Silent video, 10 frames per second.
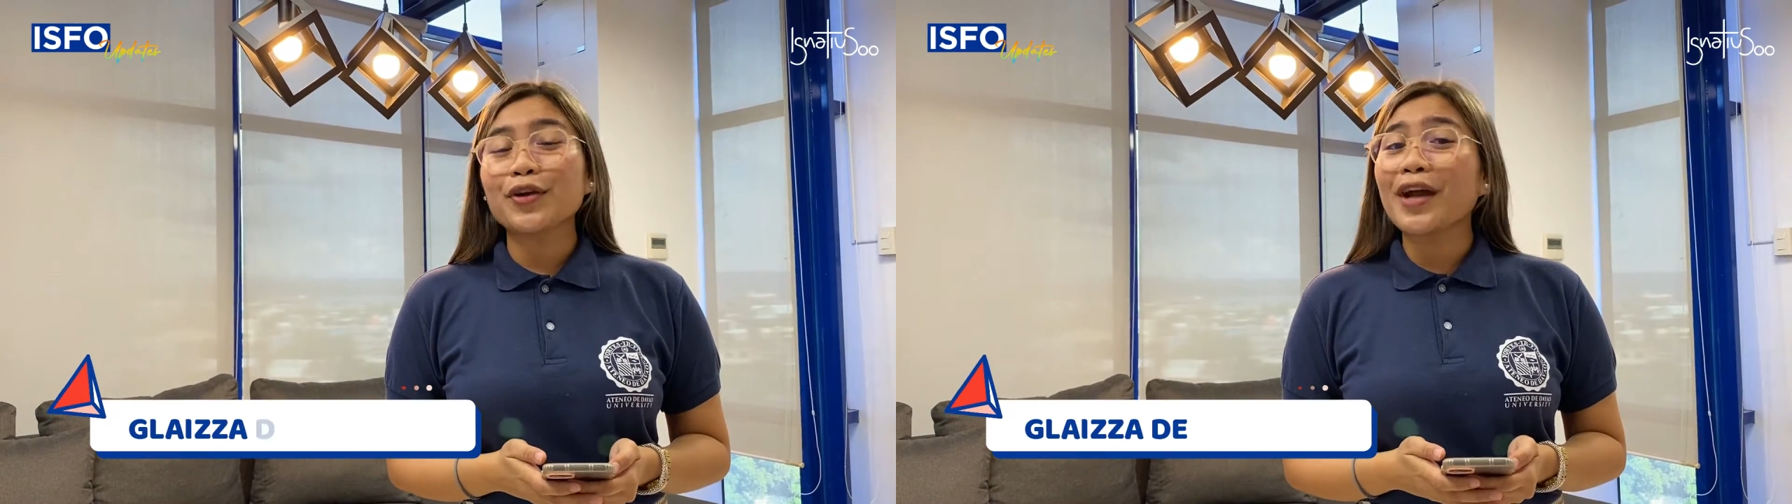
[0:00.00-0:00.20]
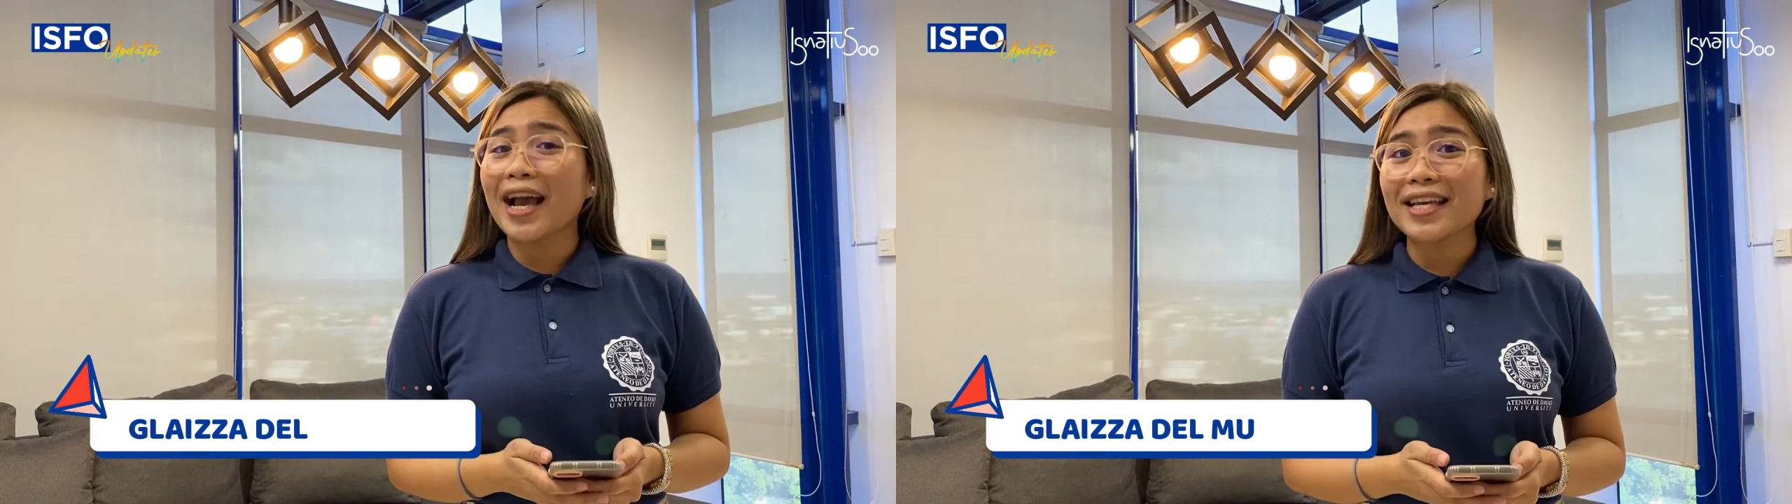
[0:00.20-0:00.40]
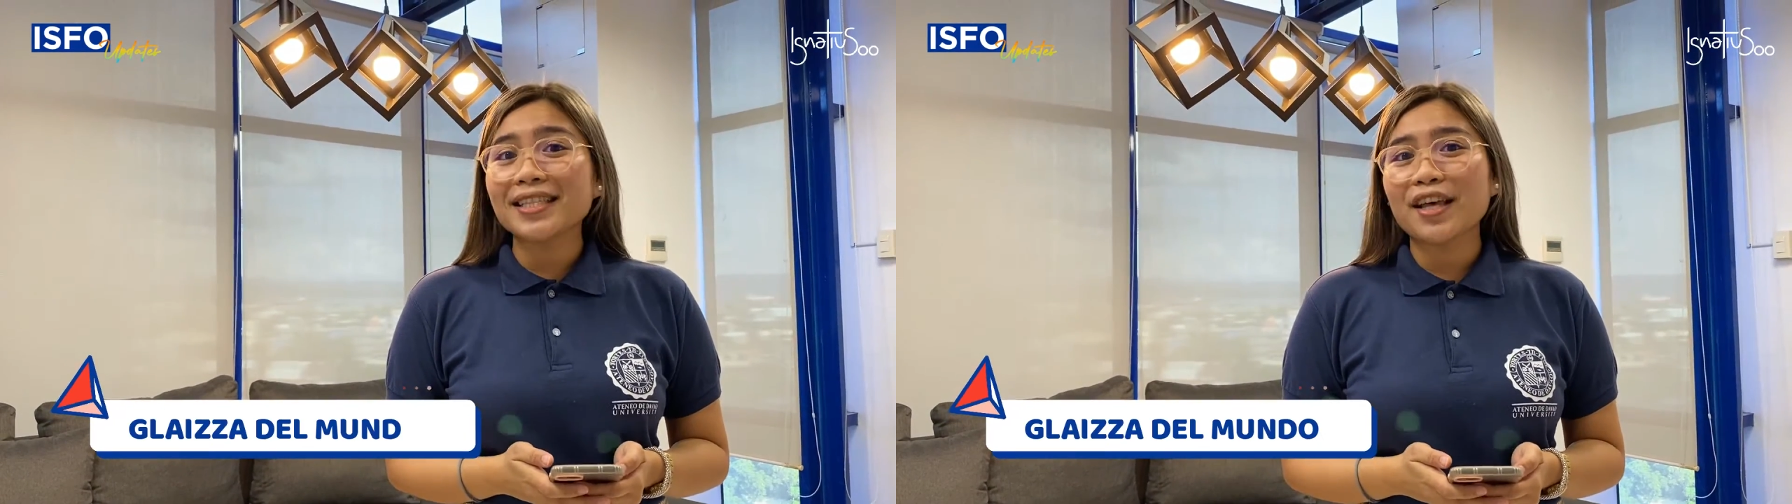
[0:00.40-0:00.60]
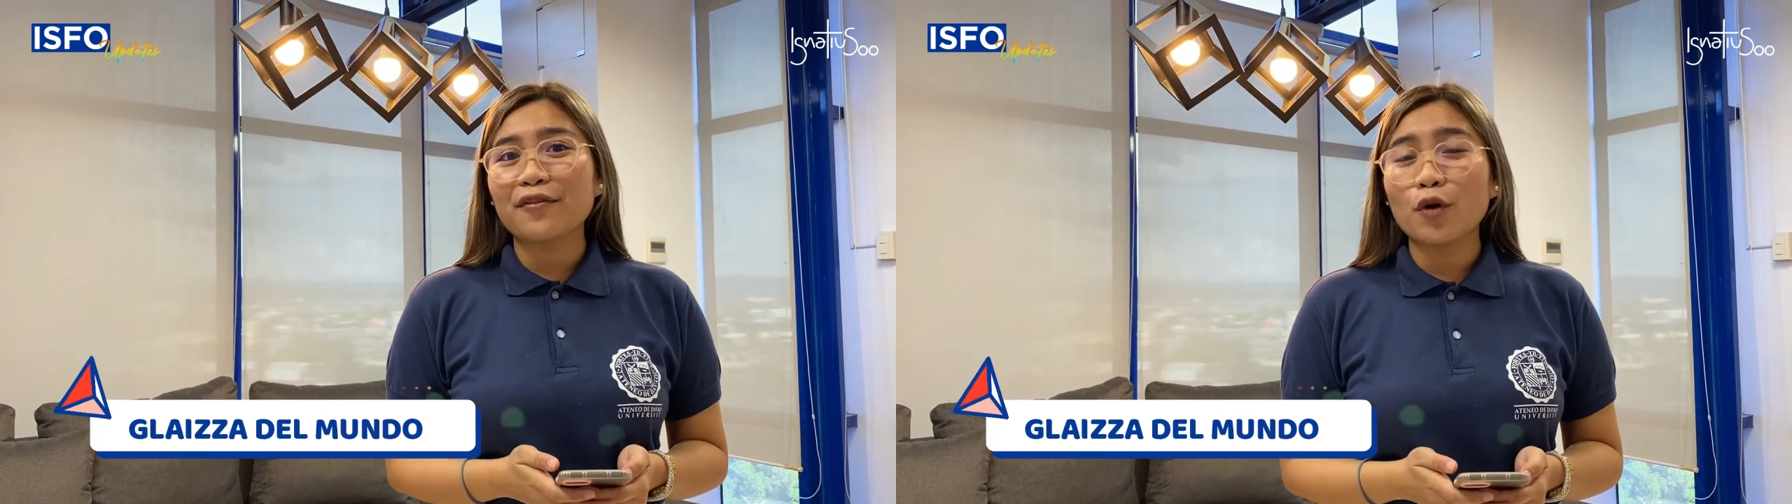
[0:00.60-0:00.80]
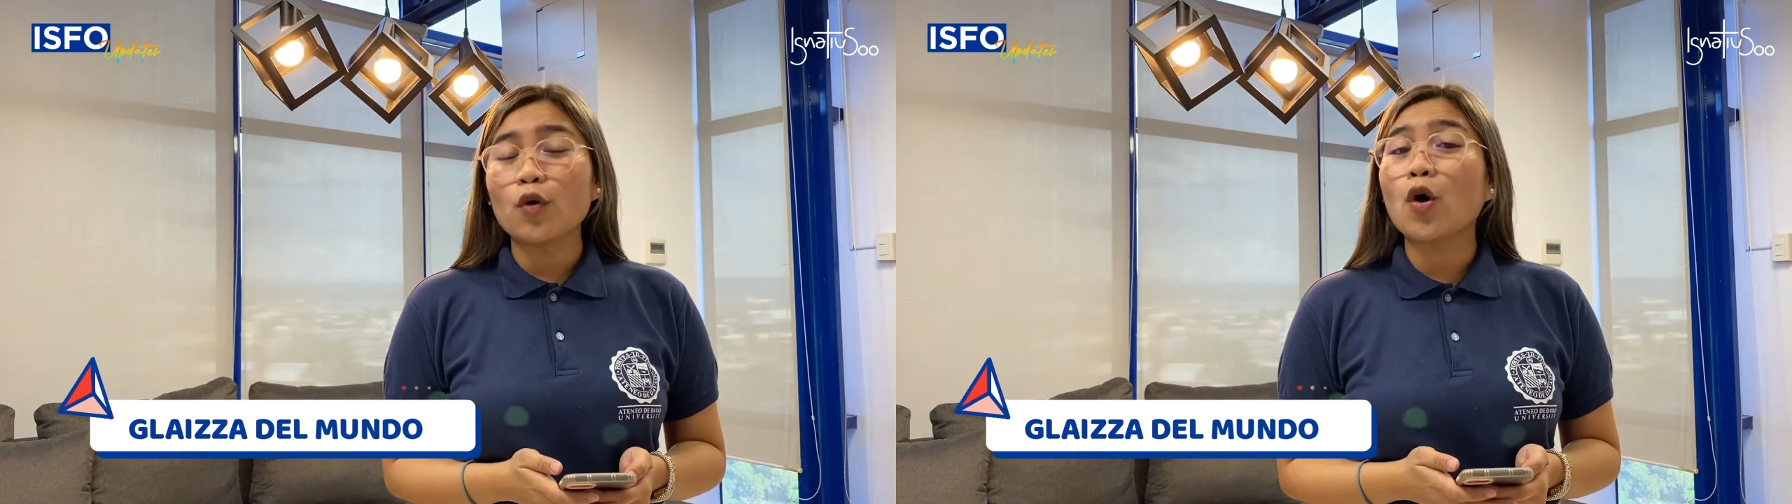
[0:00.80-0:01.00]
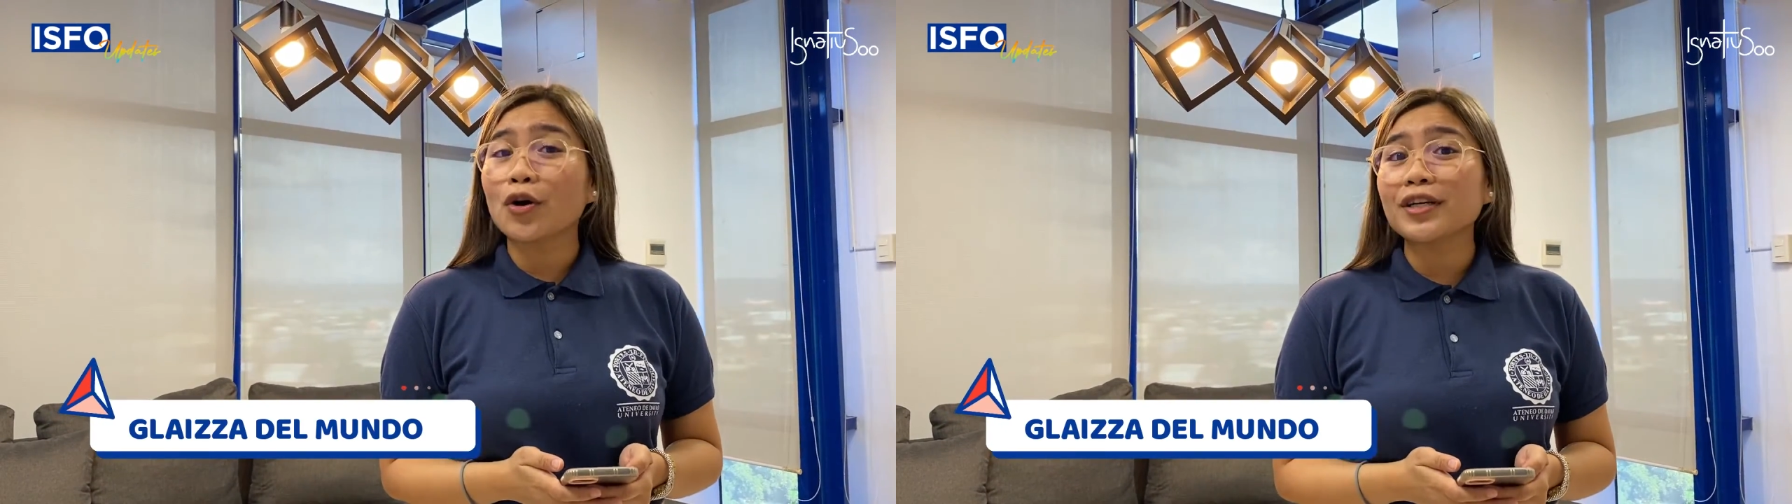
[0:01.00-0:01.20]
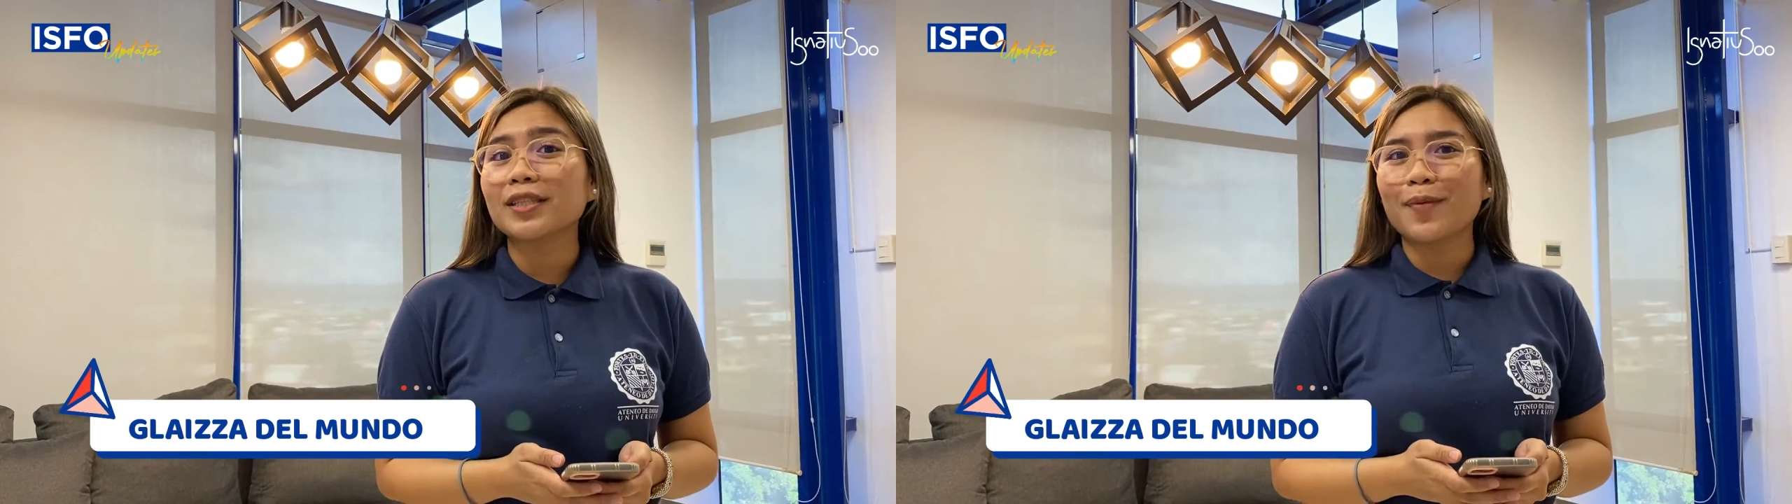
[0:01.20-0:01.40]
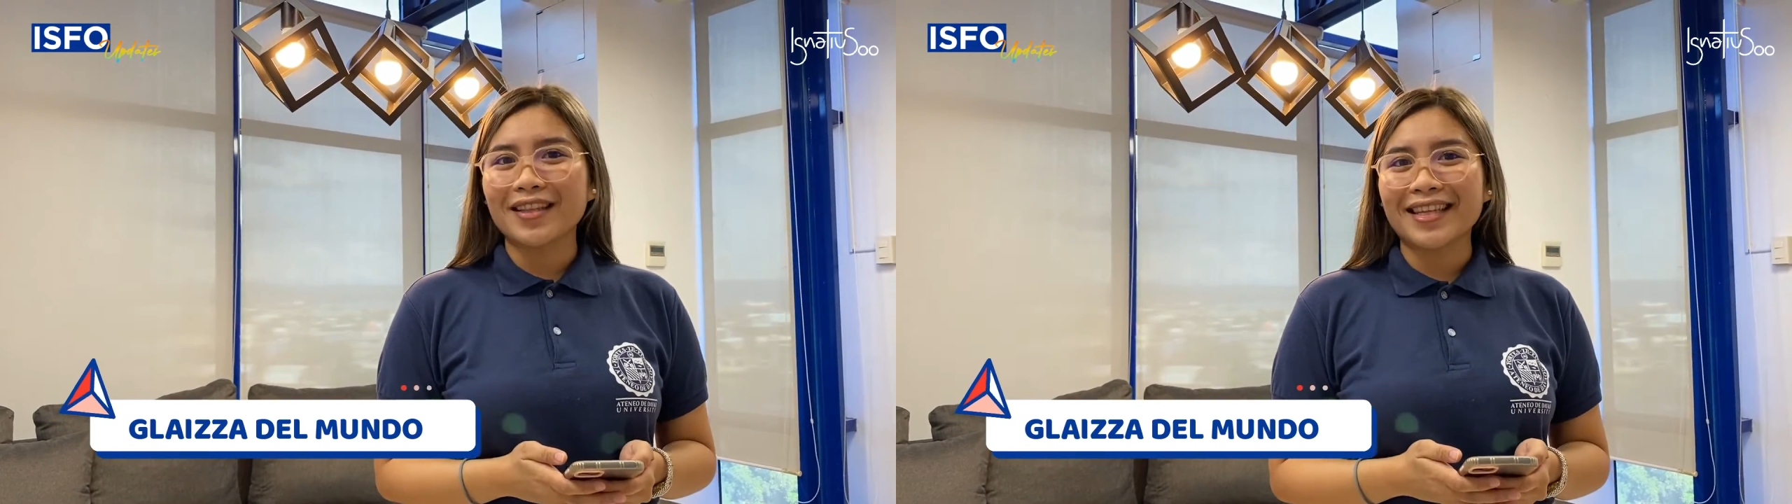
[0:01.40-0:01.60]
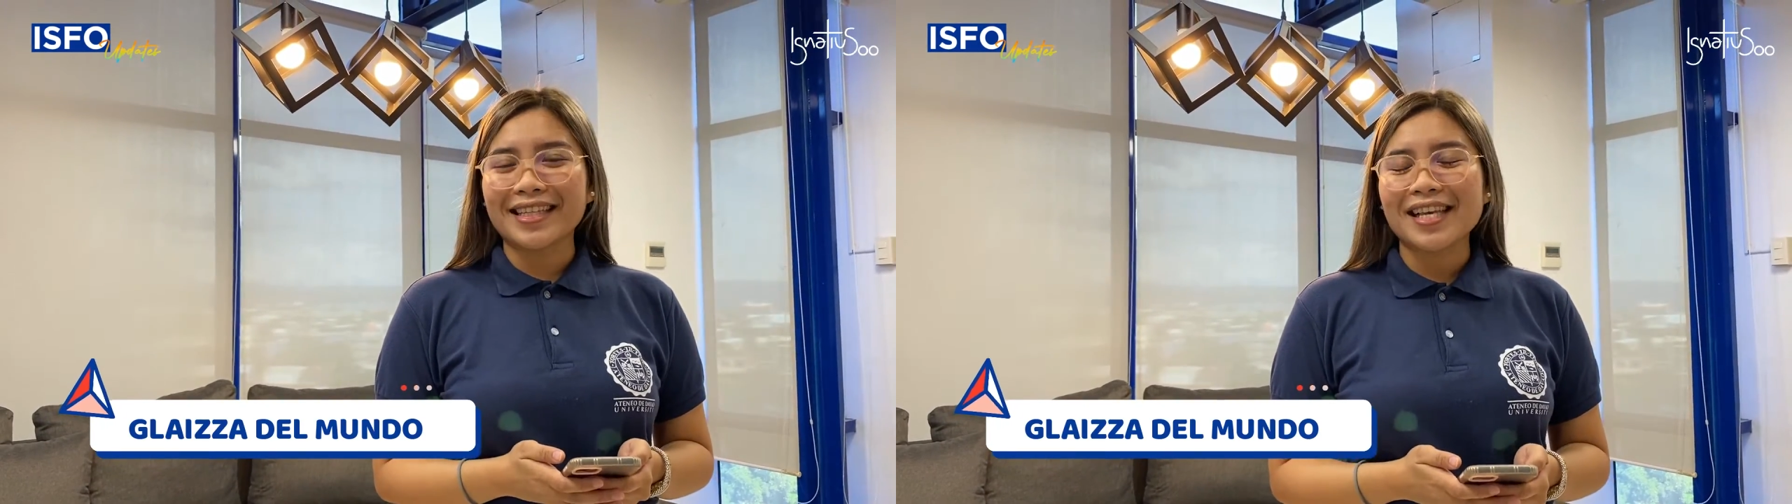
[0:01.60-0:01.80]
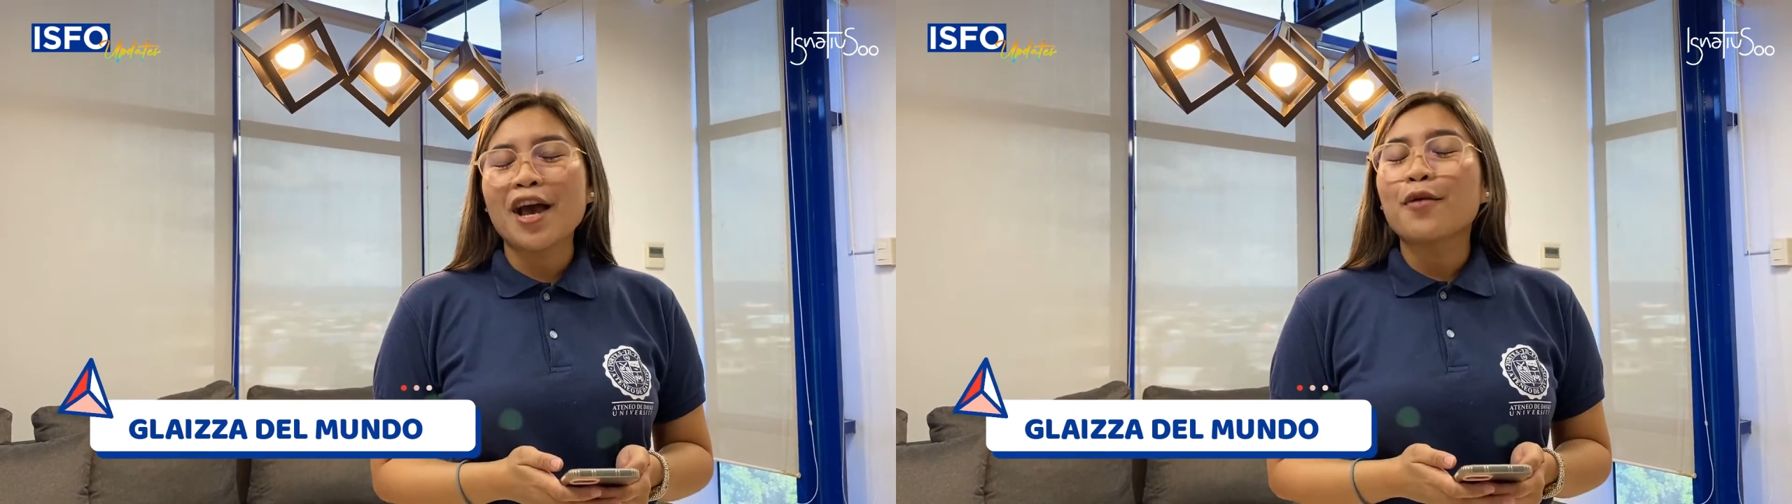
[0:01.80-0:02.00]
your ISFO
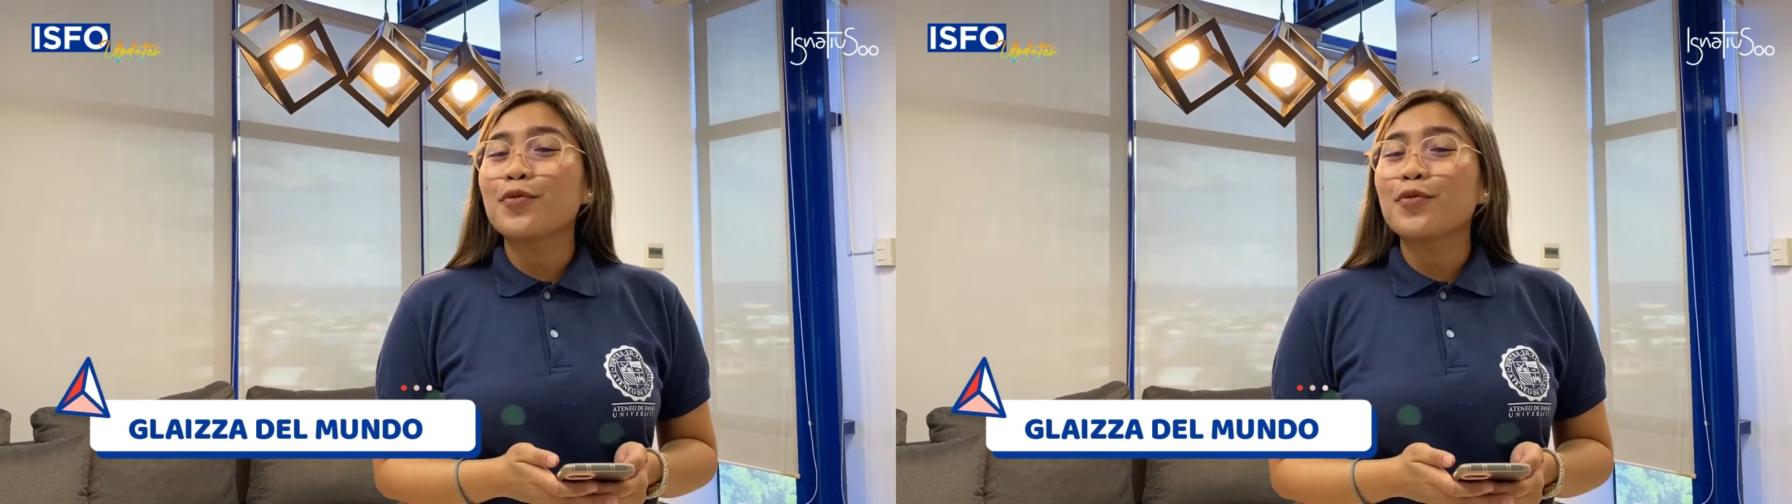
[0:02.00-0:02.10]
correspondent,